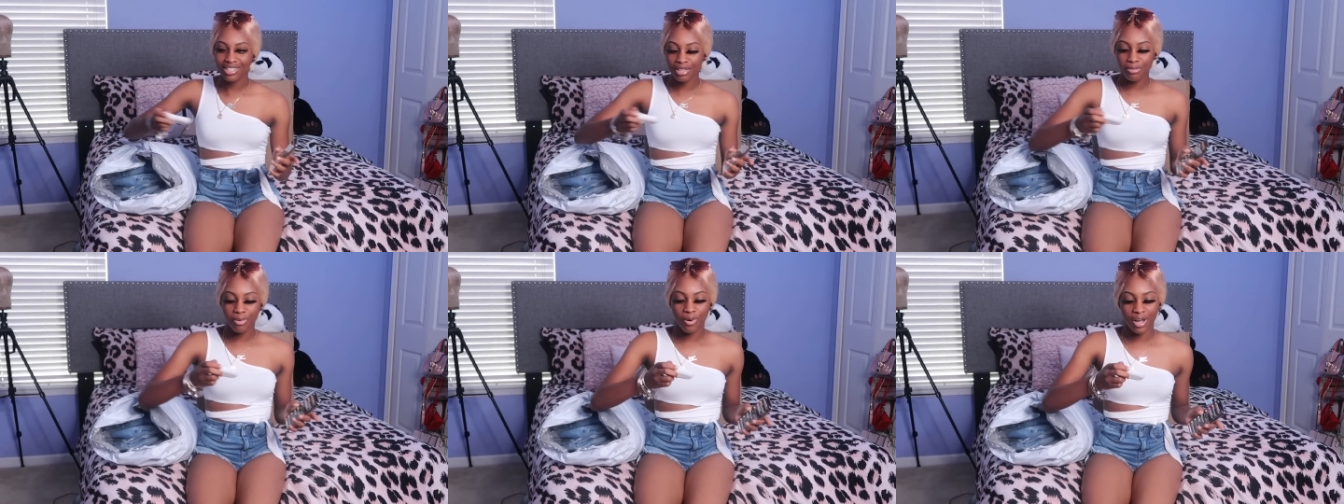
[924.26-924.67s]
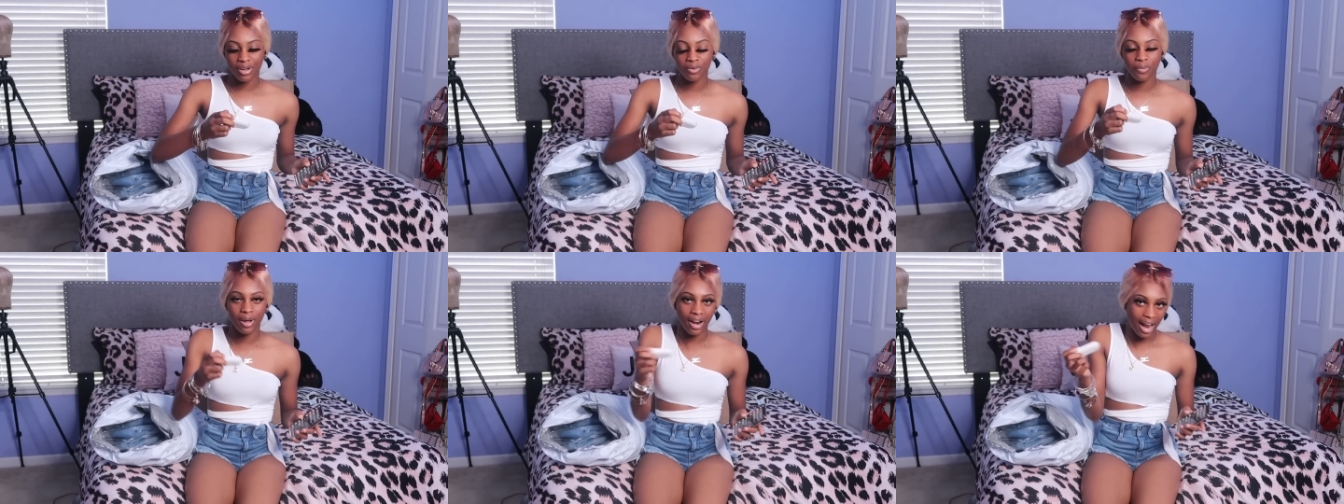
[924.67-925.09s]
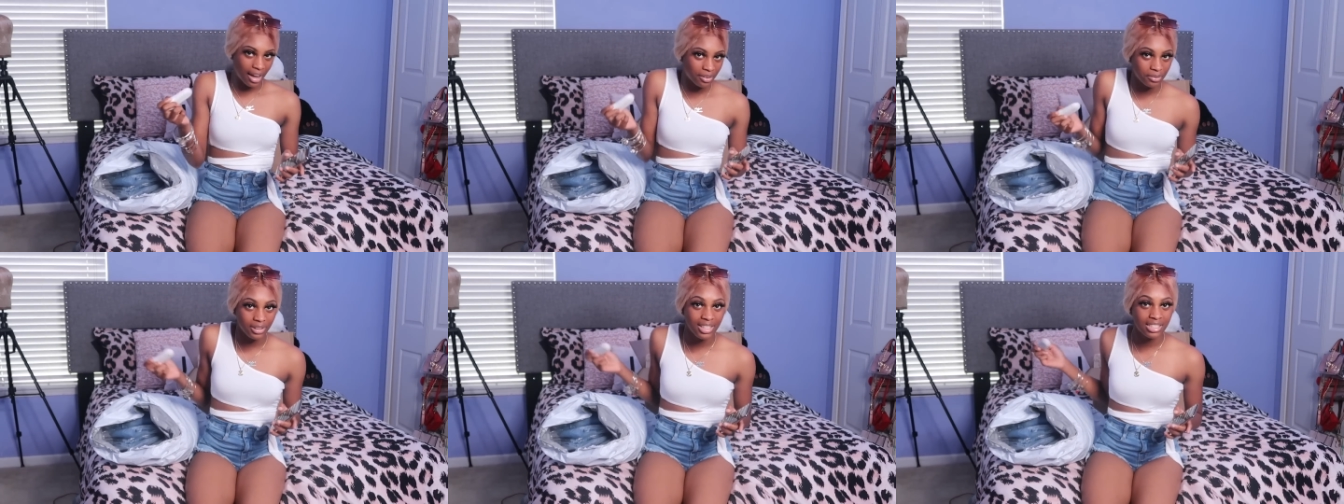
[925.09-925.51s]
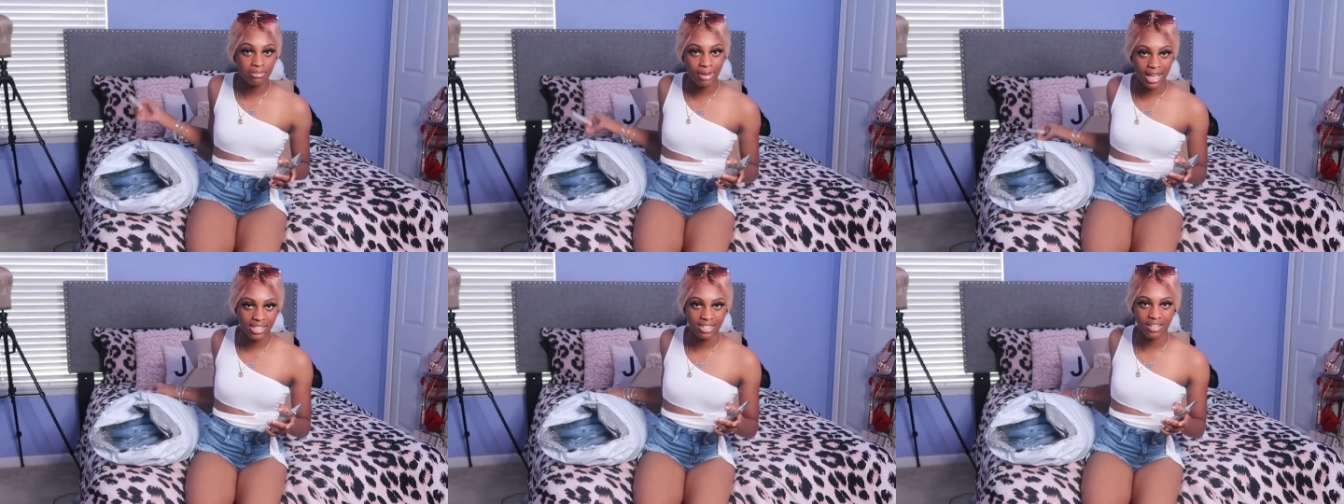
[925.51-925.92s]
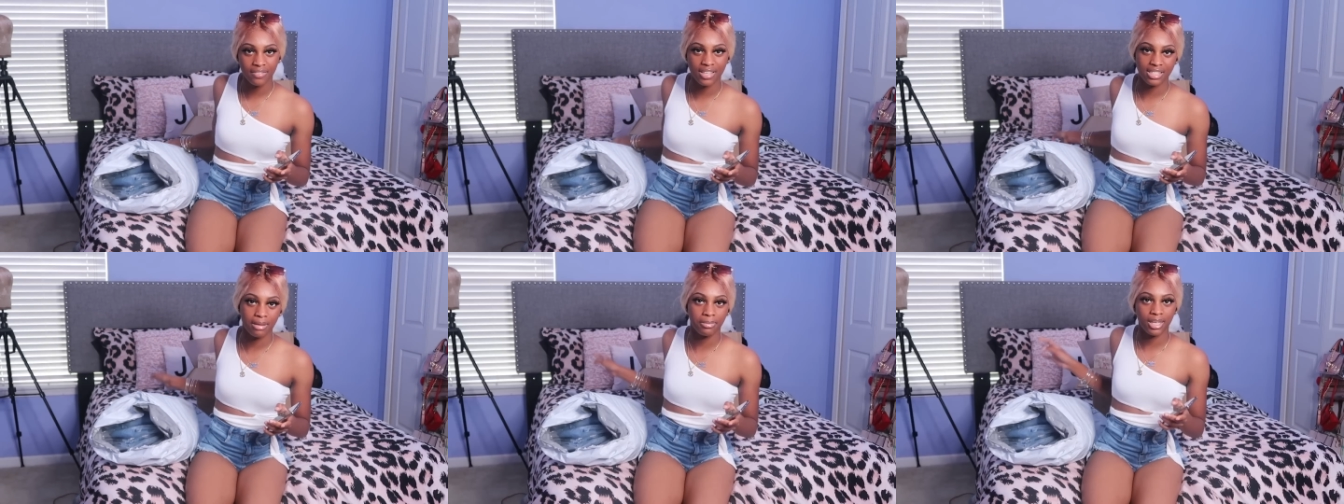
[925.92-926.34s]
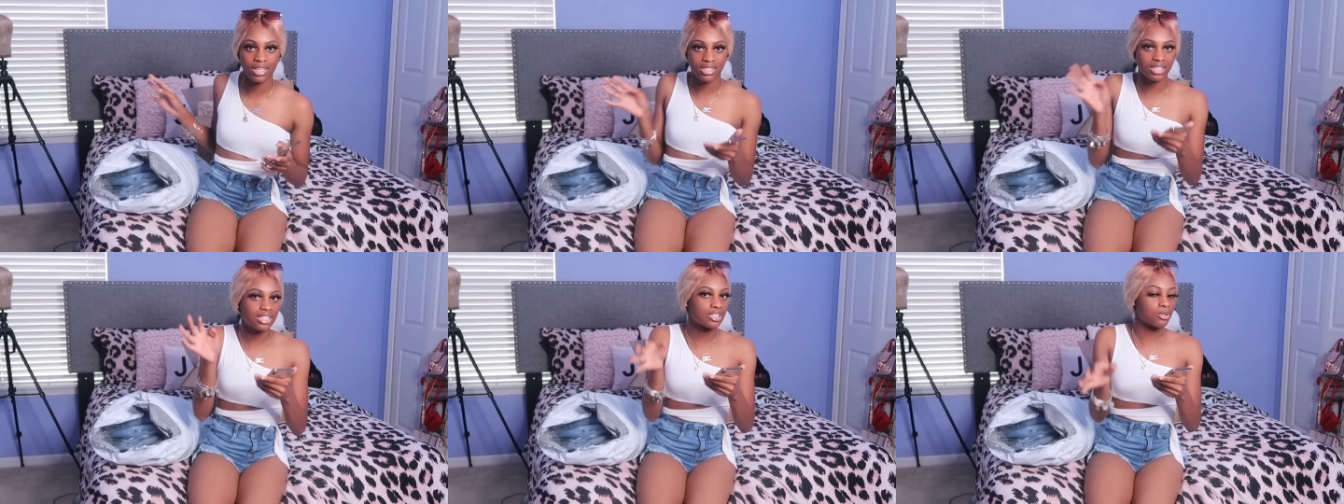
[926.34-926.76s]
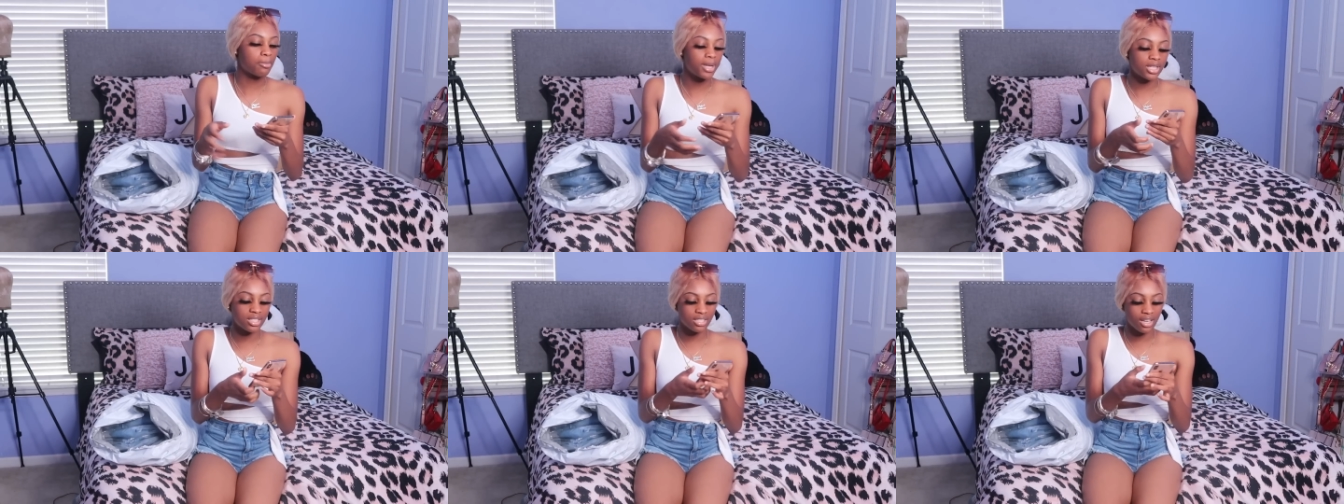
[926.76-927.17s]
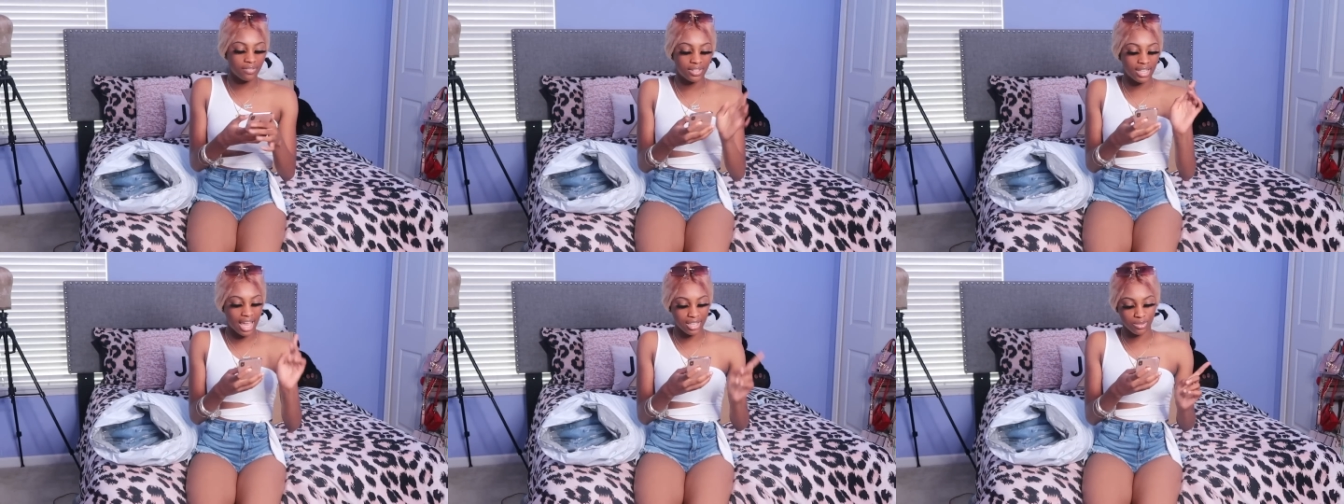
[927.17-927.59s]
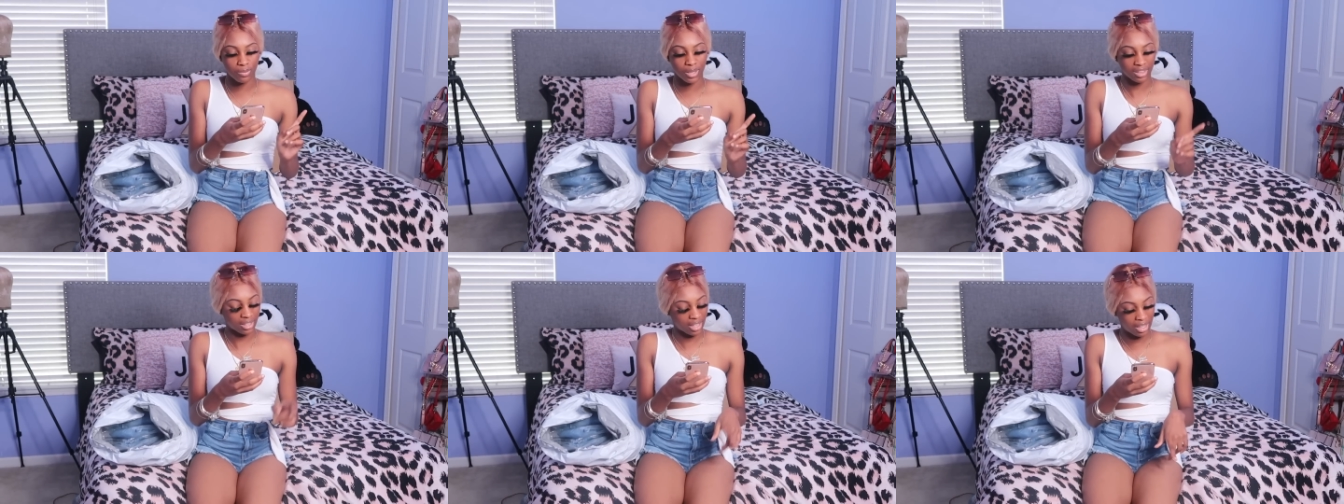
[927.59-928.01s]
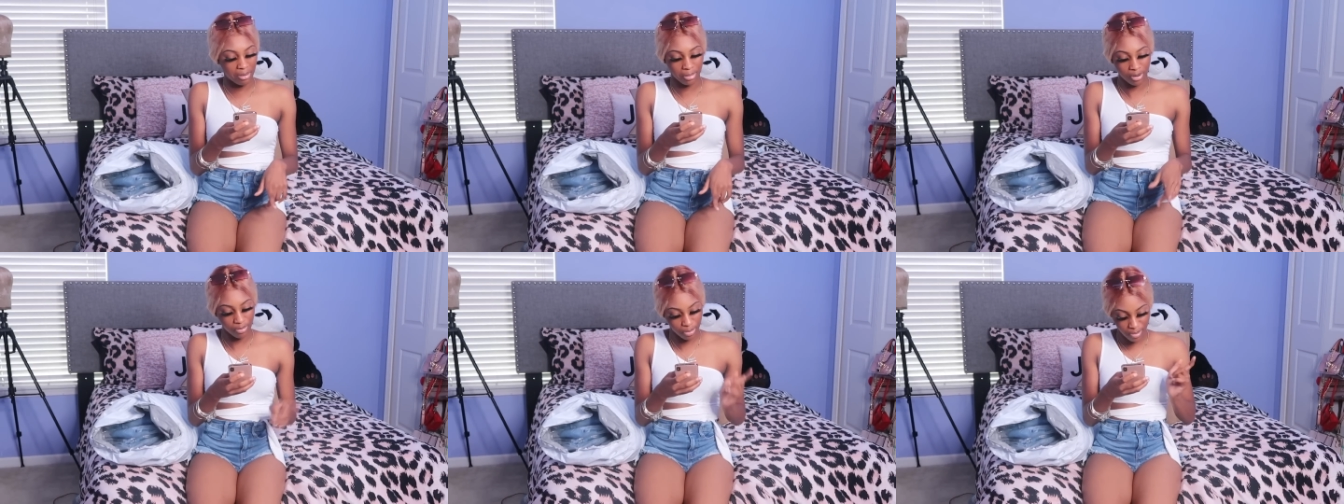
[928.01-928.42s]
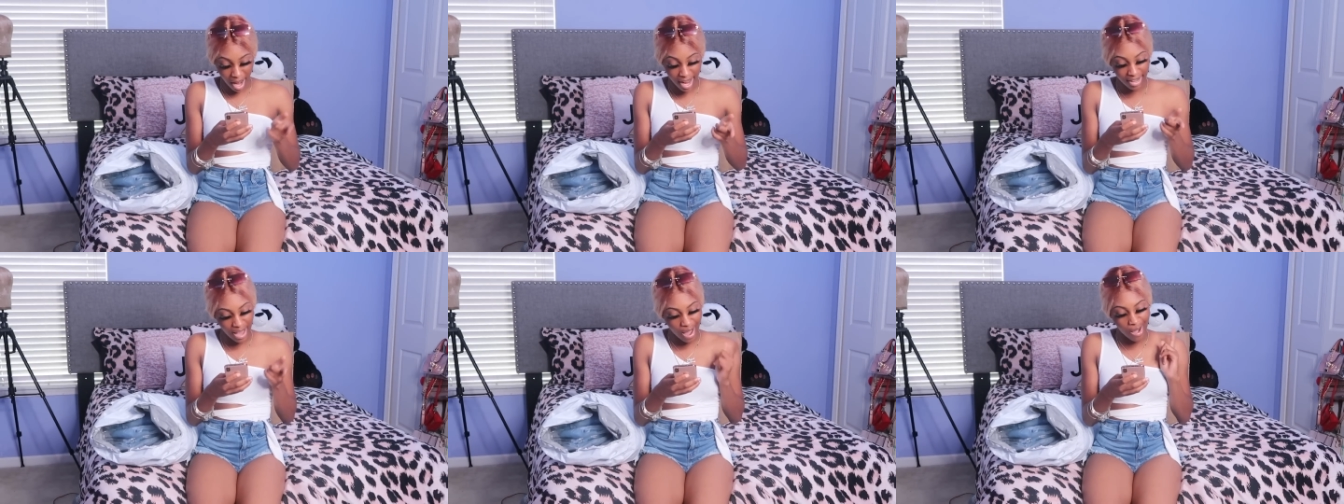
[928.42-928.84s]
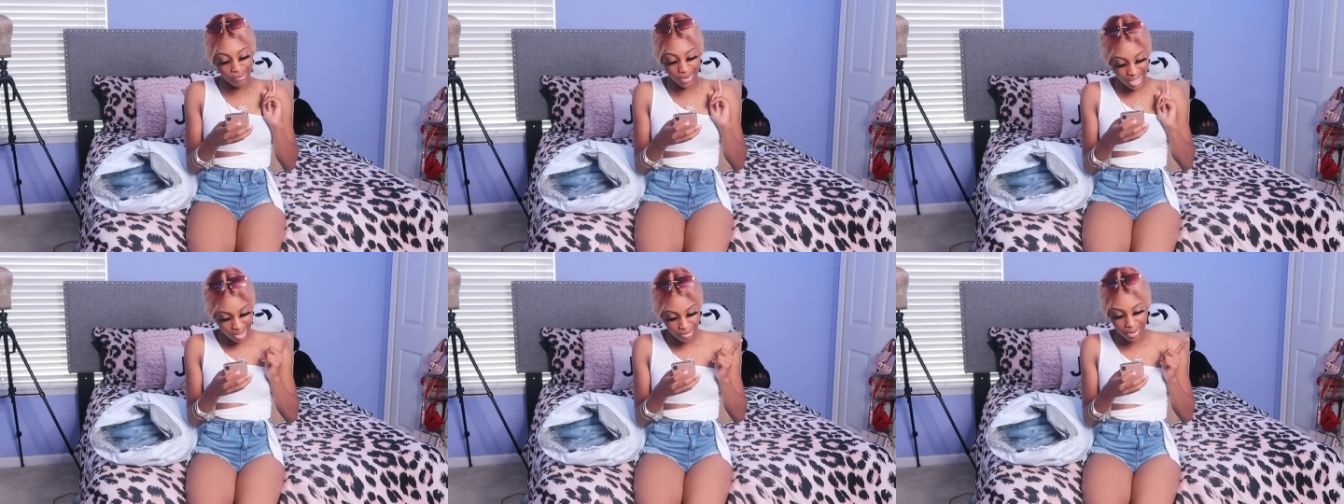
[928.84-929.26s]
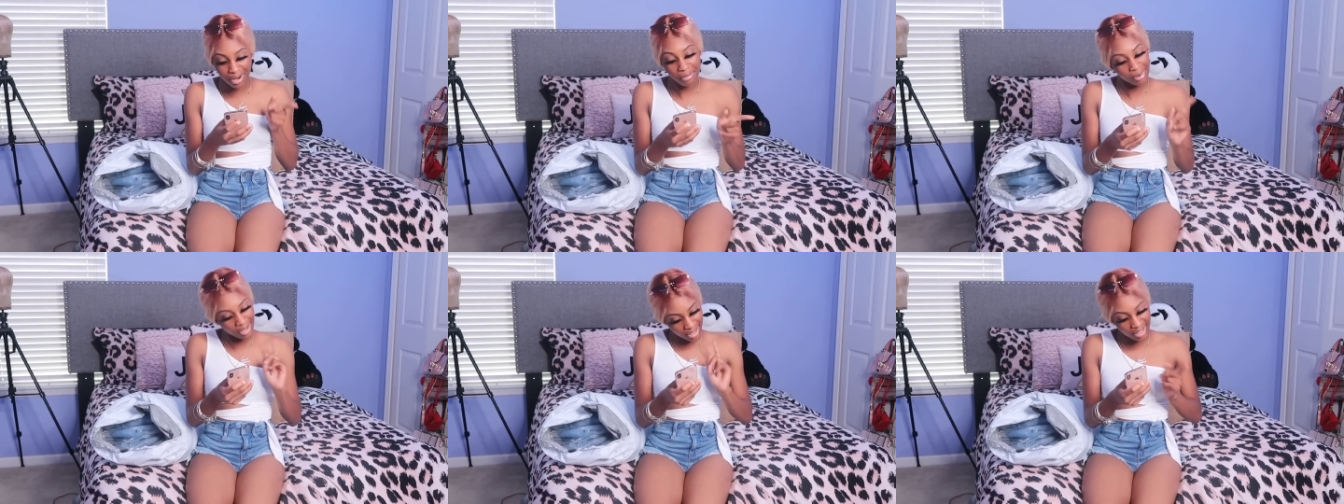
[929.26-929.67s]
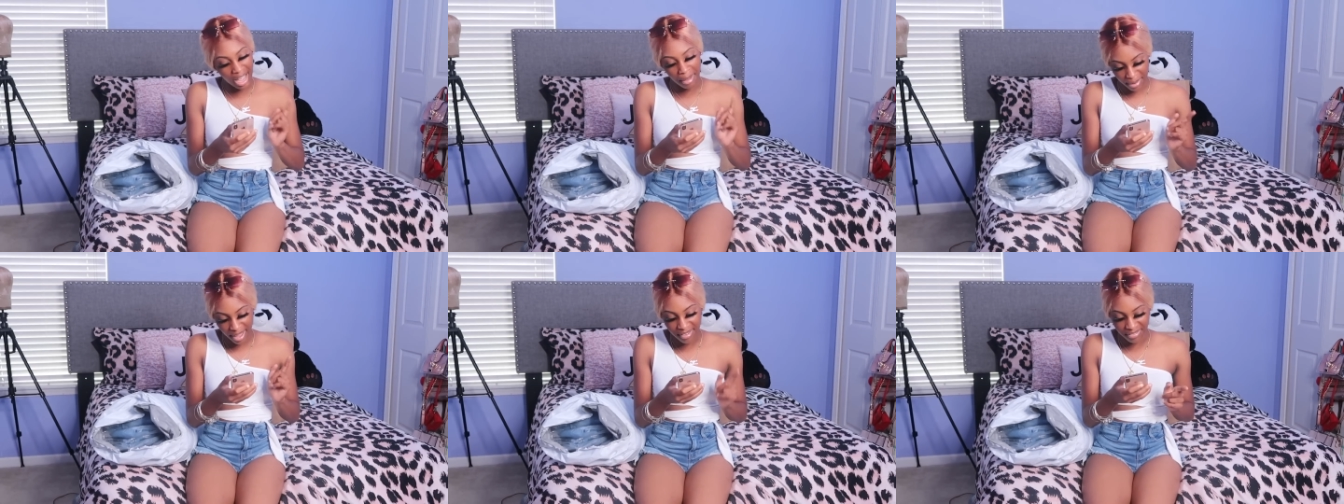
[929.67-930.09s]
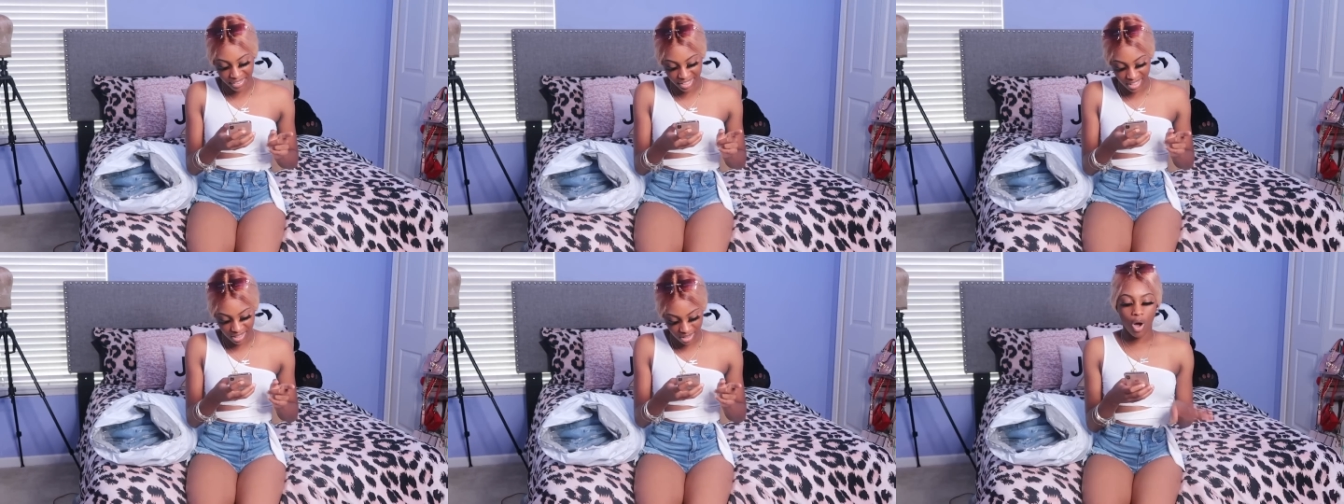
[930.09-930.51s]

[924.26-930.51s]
to the point where I don't need to buy stuff because I'm getting sent so much stuff, then that's one thing. But for right now, I'm going to keep it a bug. I paid for this.